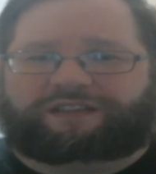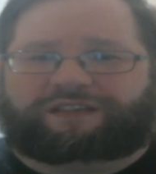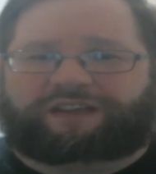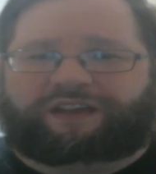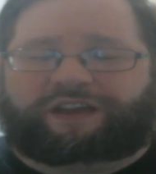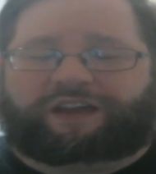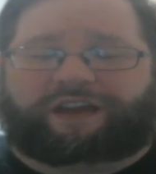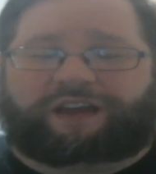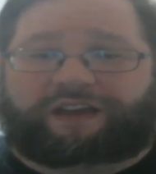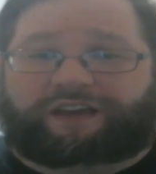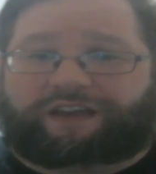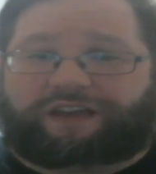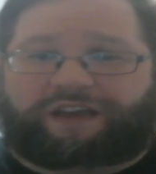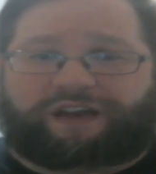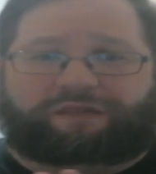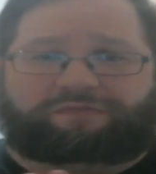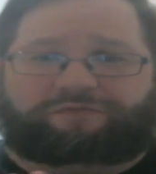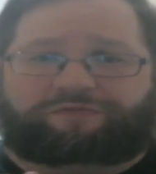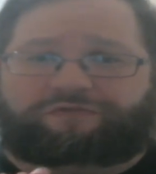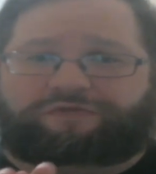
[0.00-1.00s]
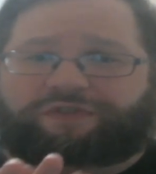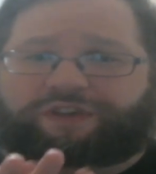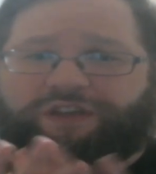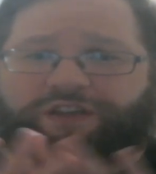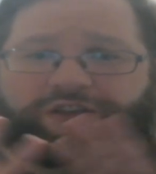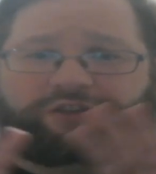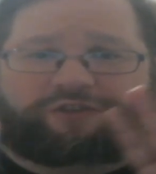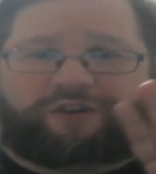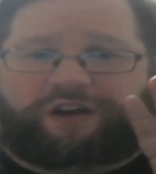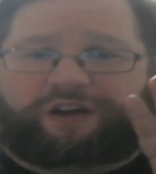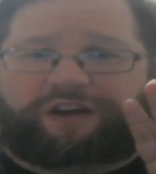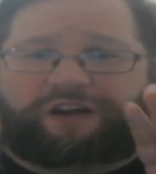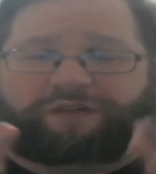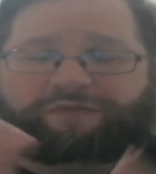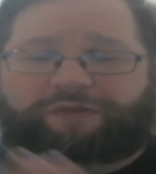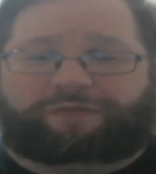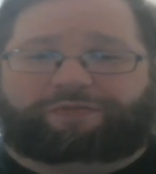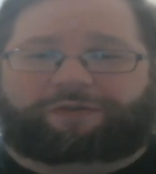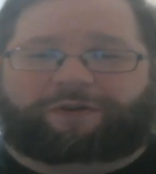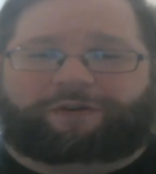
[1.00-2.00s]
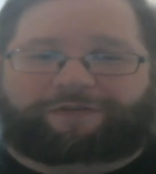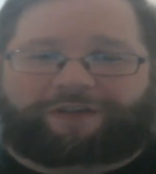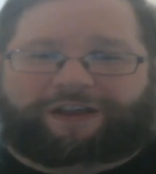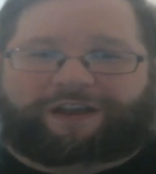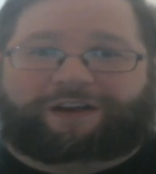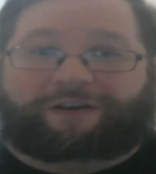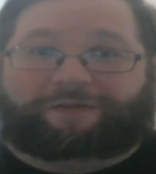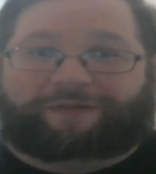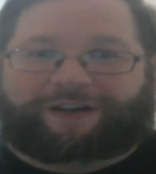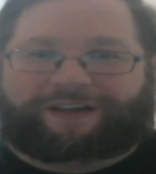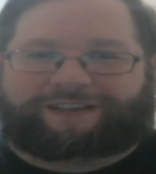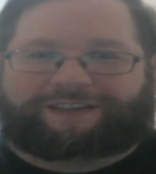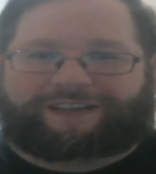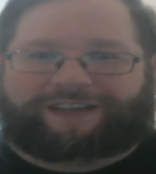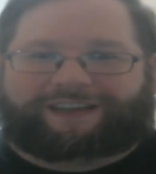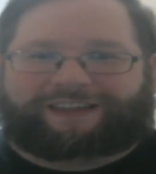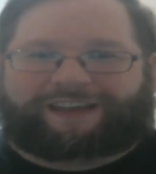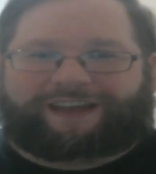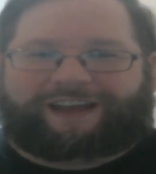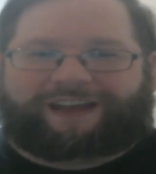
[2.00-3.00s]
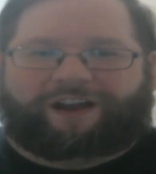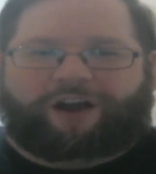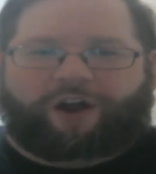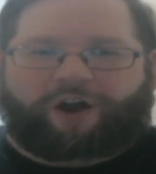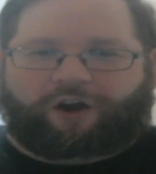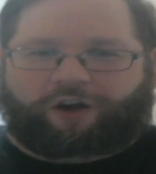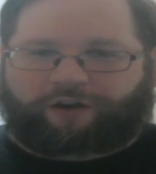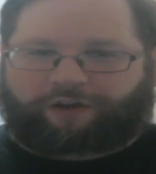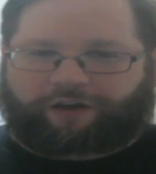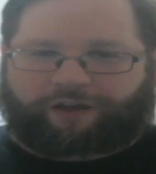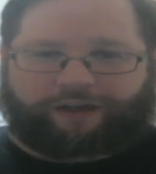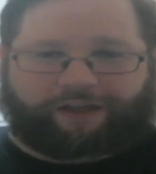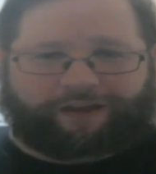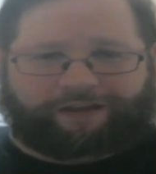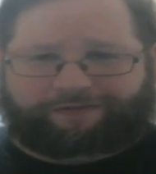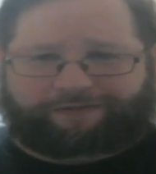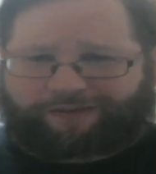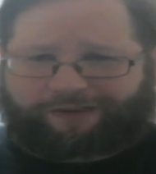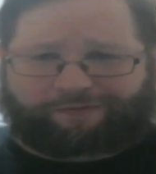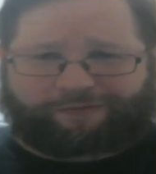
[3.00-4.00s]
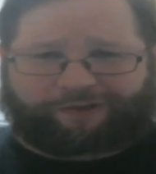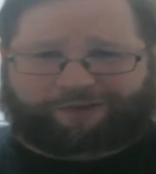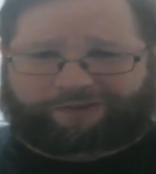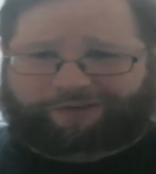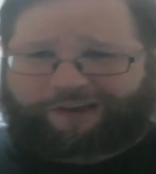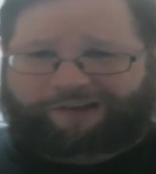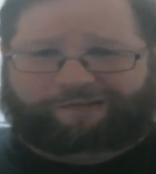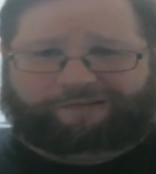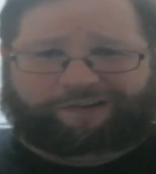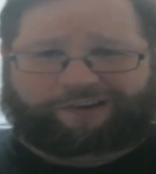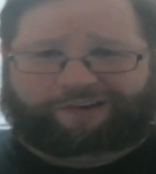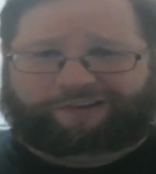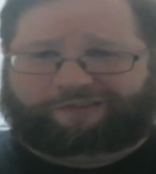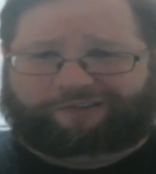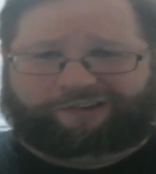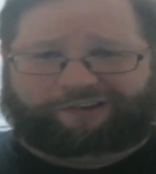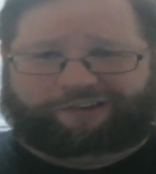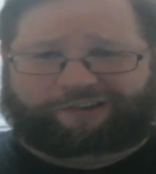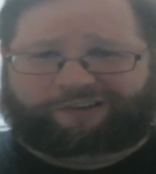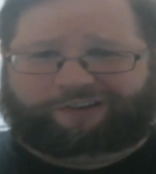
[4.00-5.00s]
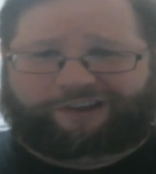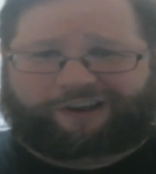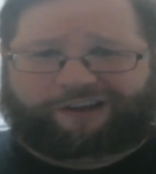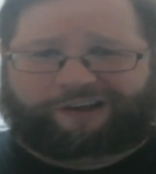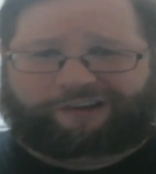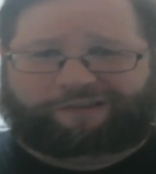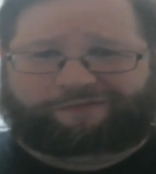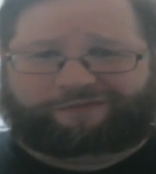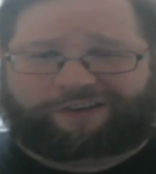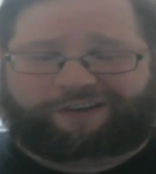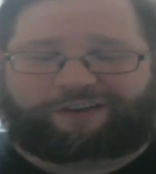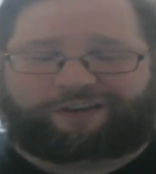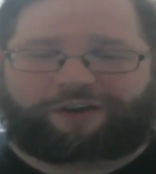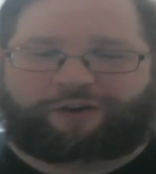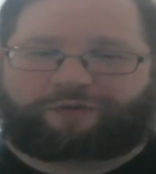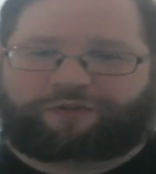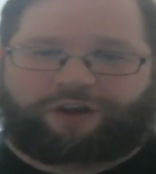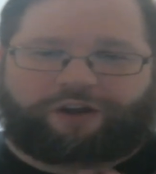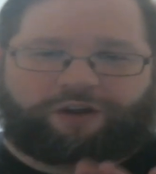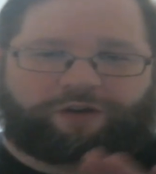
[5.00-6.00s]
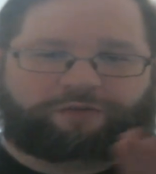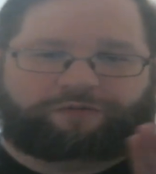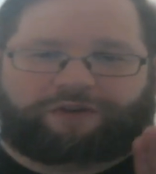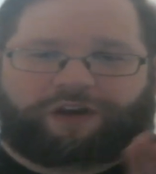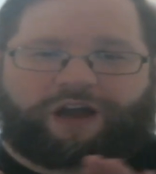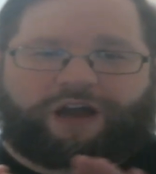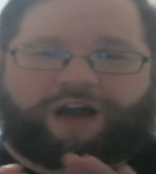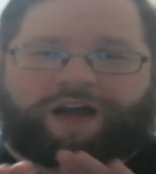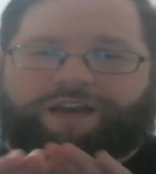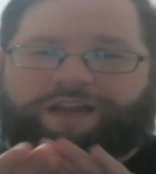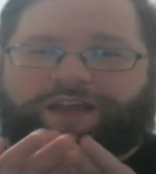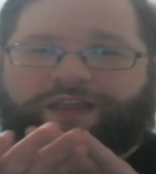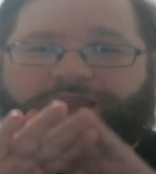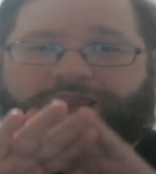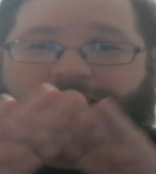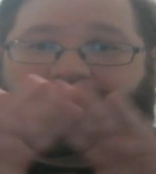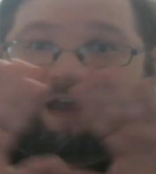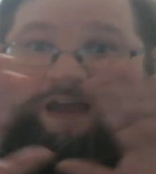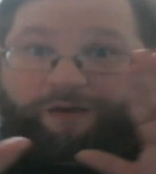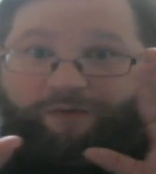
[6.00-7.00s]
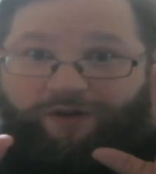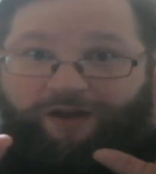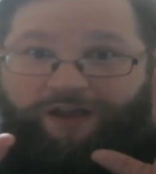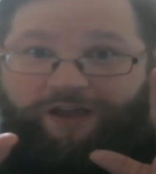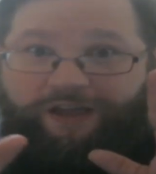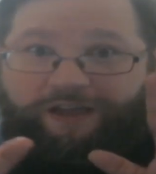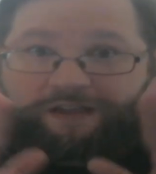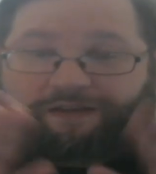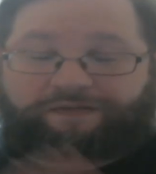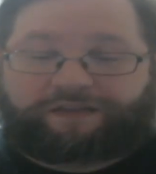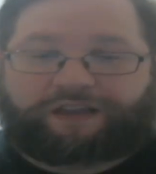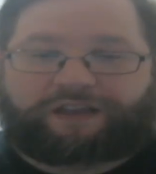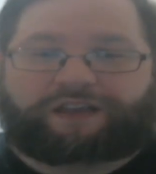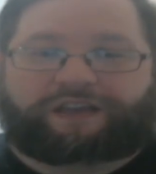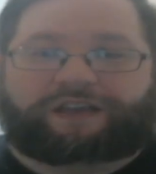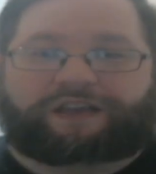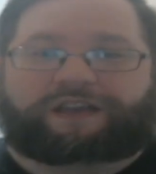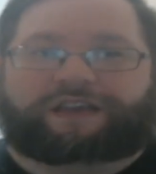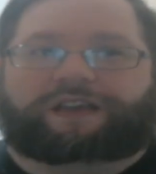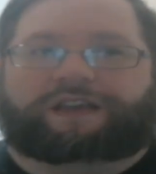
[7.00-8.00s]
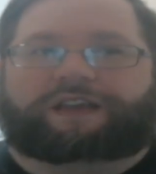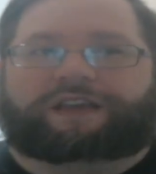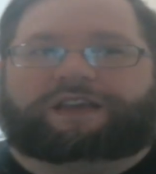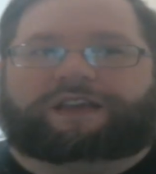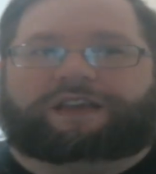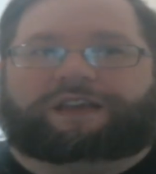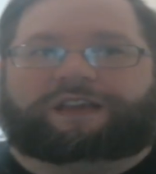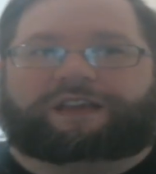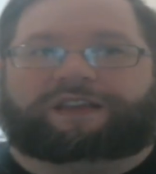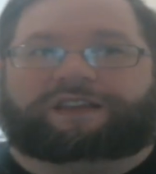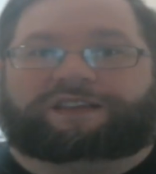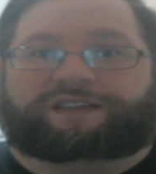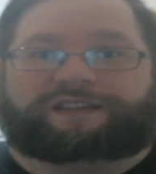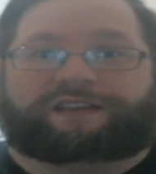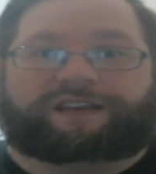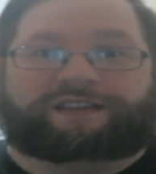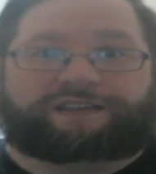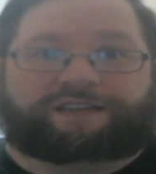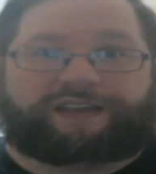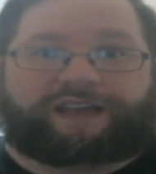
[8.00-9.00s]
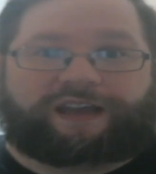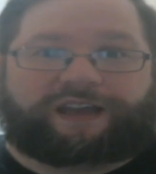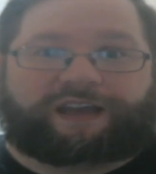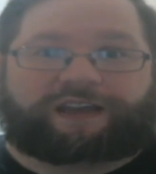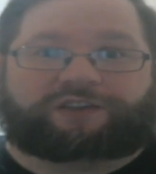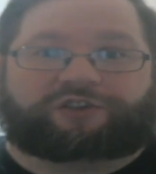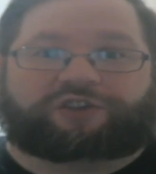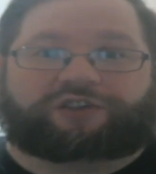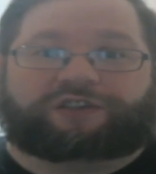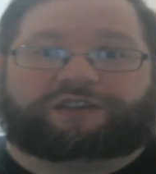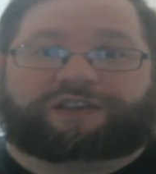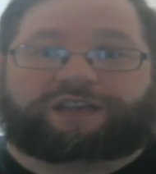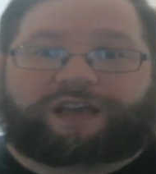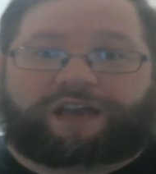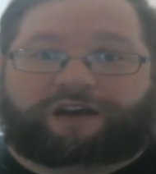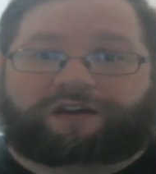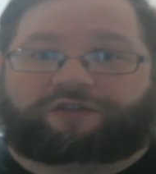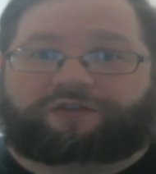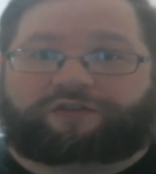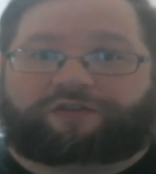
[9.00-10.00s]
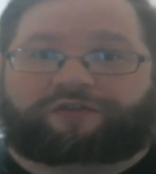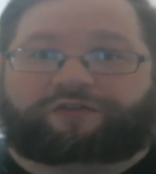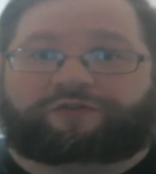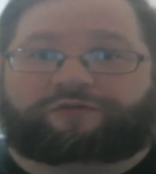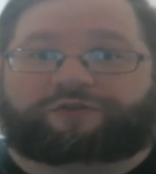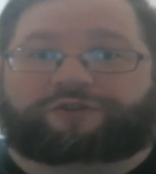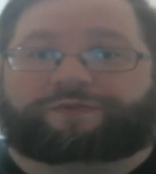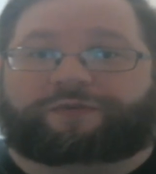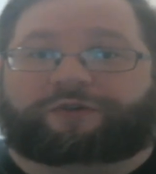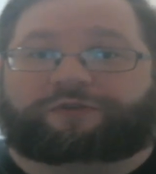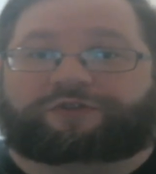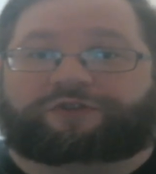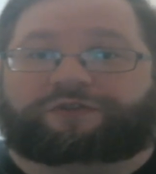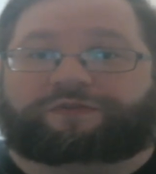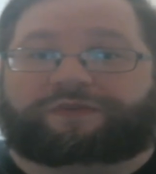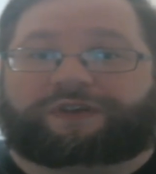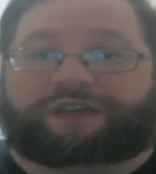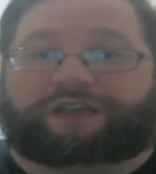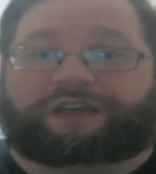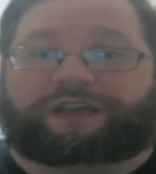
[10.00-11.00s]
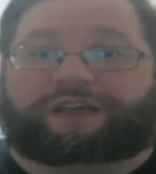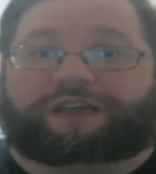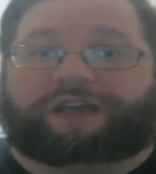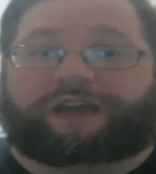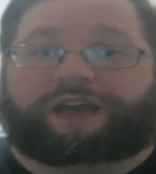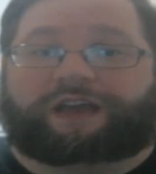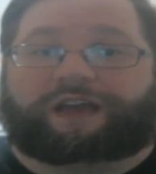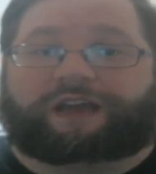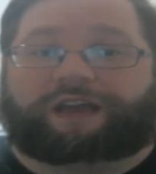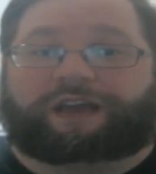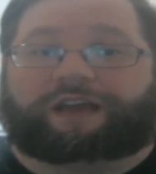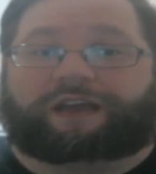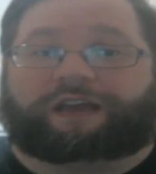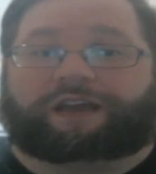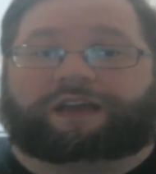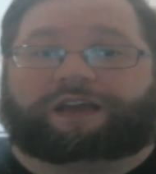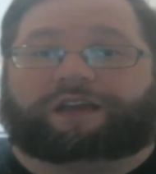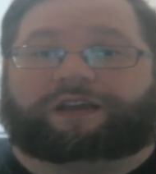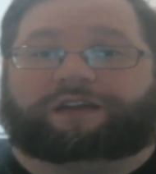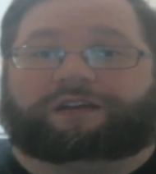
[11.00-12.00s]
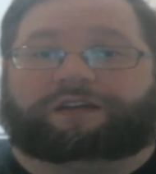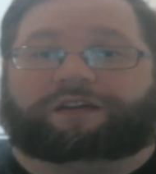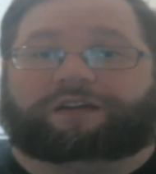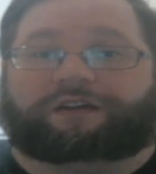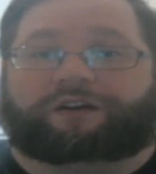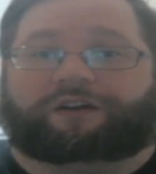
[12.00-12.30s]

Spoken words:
And again, I'm really trying not to be pervy here when I say that. Oh yeah, that female's got a real good-looking outfit. No, not in that way. In the sense that she's a character who's supposed to be a